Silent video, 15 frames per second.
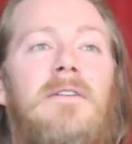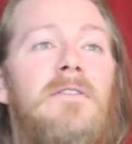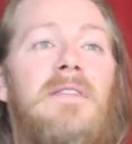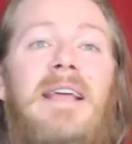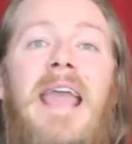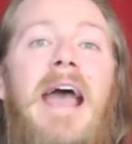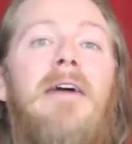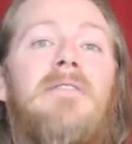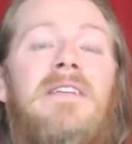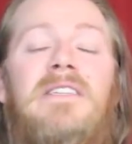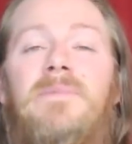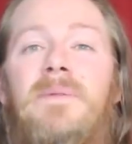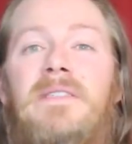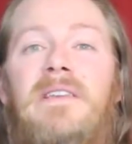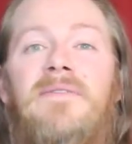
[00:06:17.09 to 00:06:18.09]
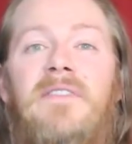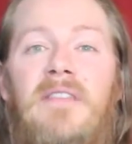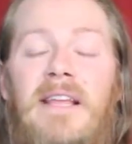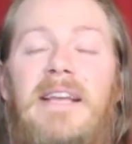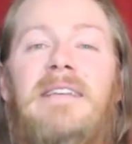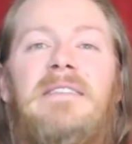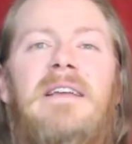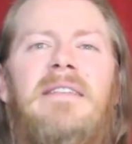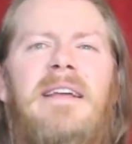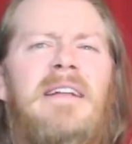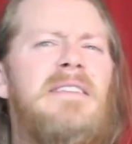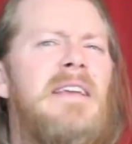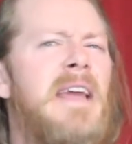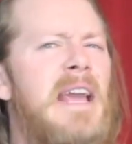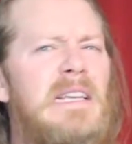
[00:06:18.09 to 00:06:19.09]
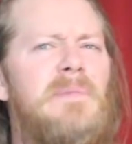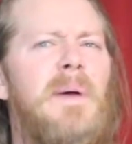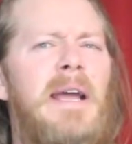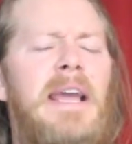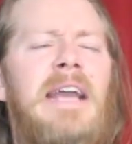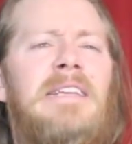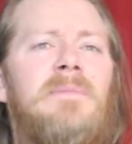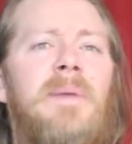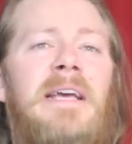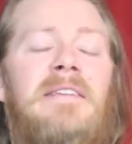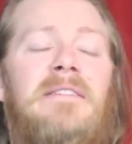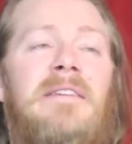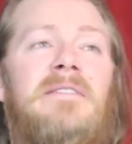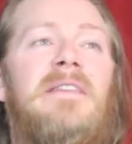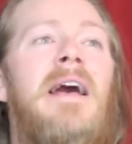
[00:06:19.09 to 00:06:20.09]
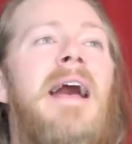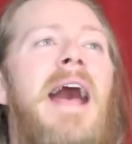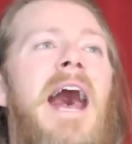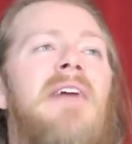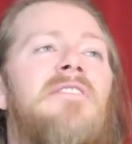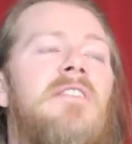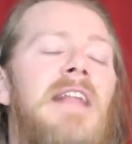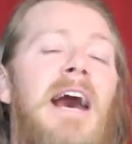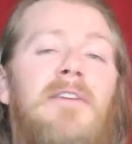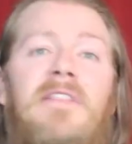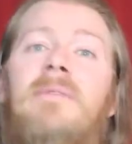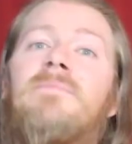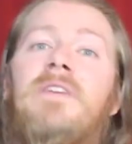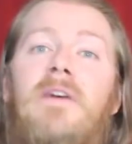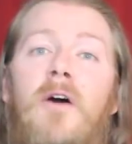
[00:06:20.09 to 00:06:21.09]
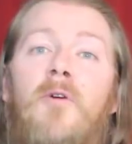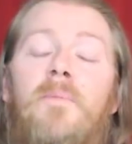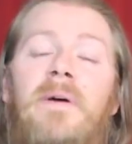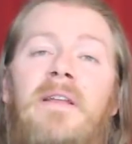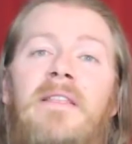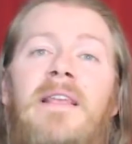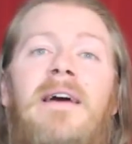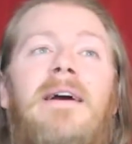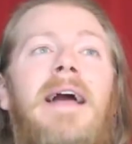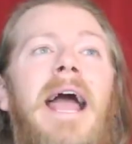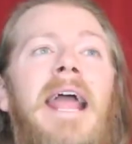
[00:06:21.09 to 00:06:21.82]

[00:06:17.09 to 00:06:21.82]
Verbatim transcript: or the counties specifically, because I think it's a case-by-case -case basis, have allowed them to open,